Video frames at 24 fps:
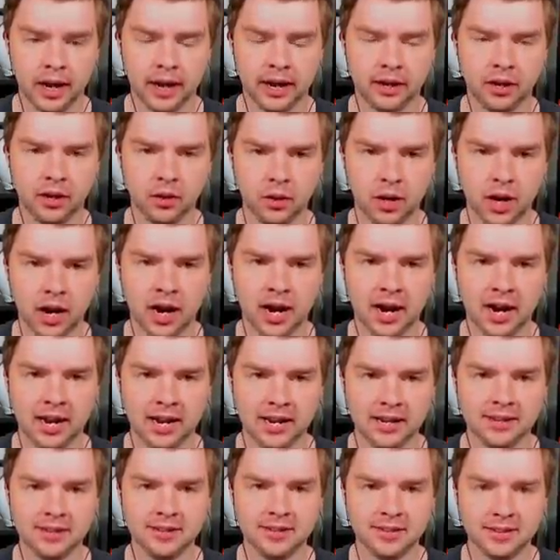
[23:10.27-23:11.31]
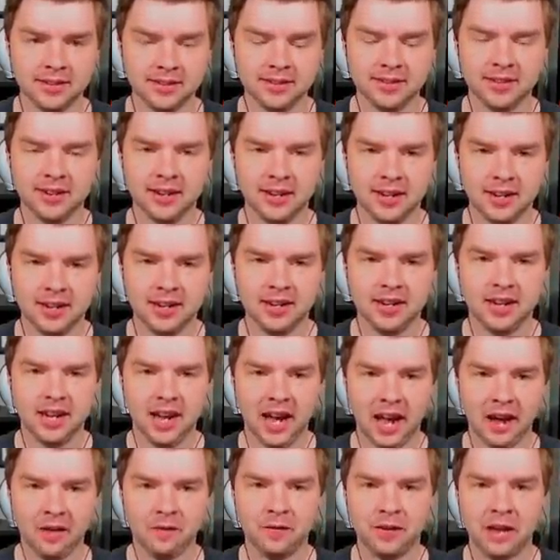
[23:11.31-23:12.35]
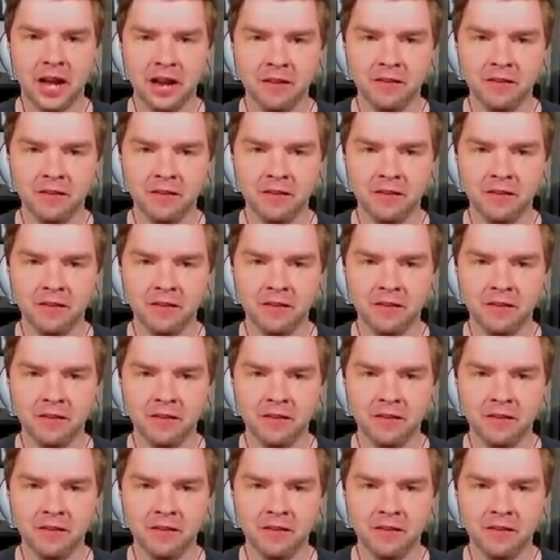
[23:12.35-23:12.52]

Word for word: All right, you guys have